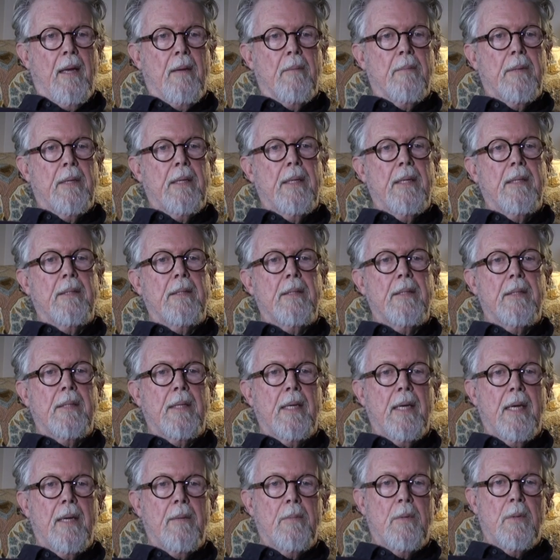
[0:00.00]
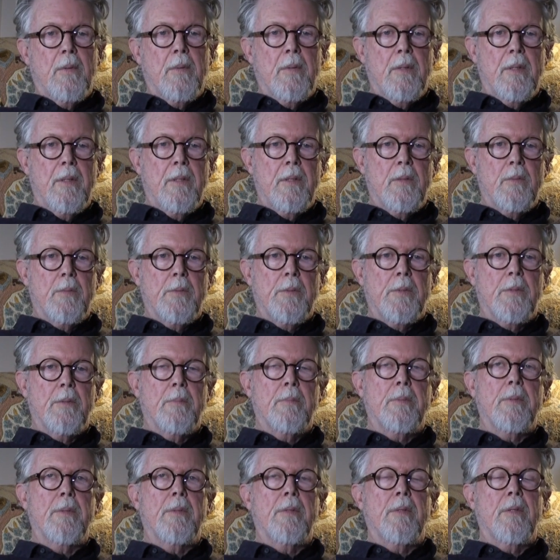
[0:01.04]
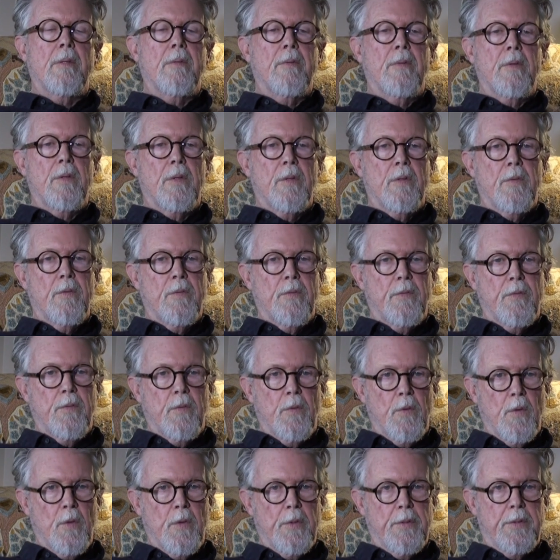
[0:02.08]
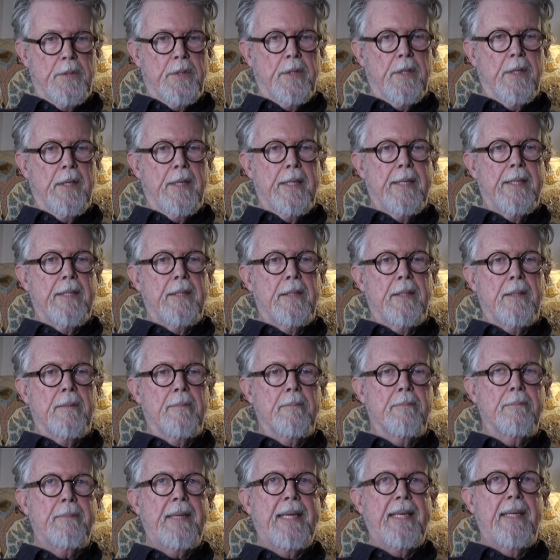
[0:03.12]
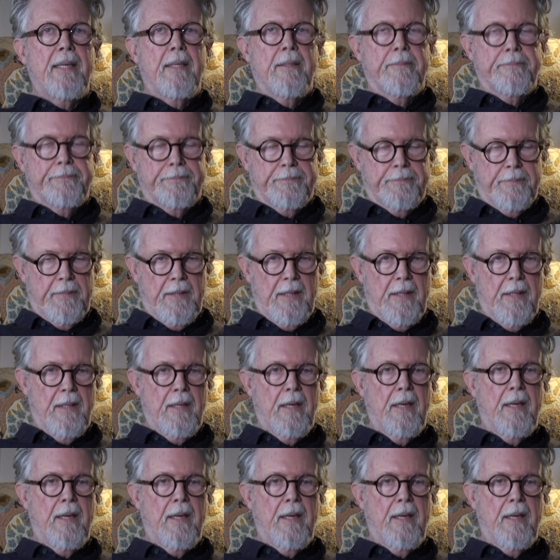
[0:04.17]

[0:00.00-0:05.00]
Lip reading: But lessons came to a halt with the birth of her 4th child, me, in